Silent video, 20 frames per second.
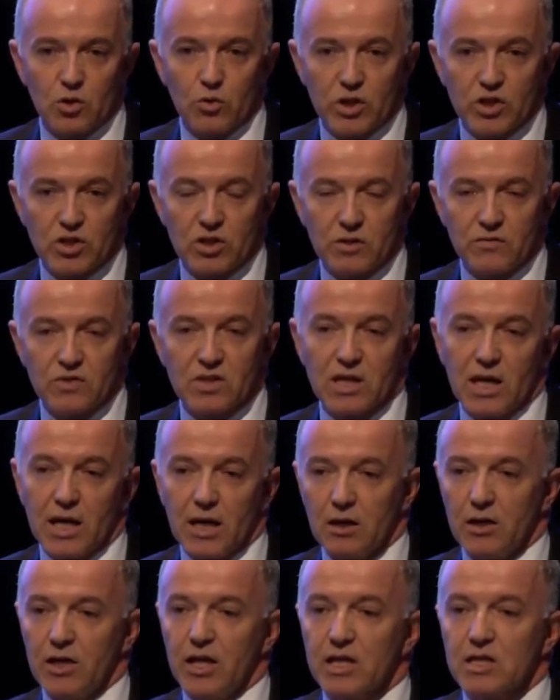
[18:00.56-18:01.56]
question of
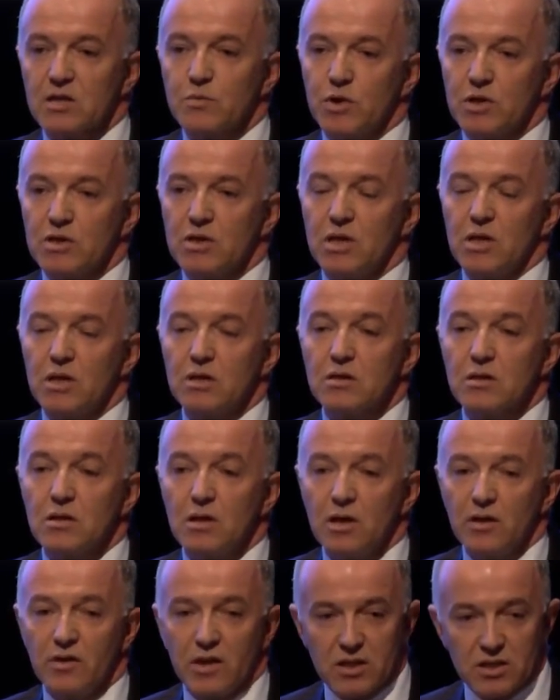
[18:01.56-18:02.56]
scale and expertise.
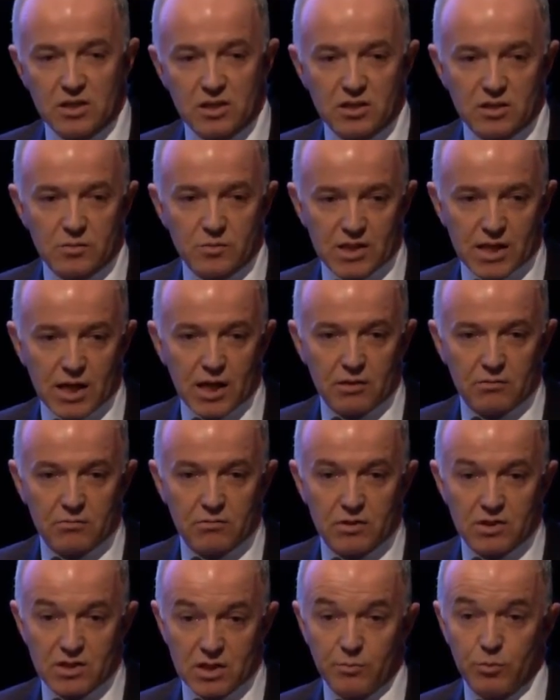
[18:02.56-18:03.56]
These systems aren't
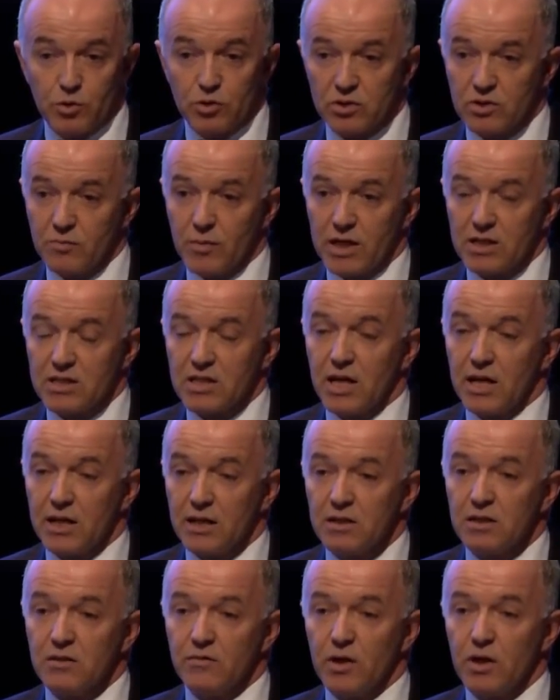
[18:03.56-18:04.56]
simple to maintain
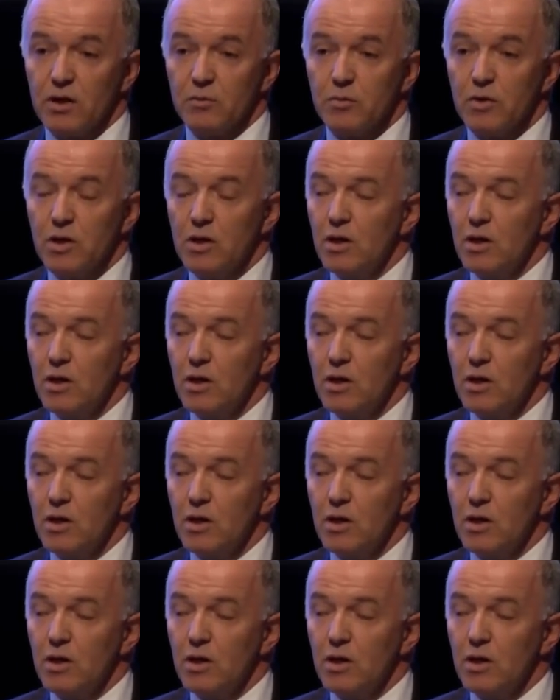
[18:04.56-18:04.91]
and develop,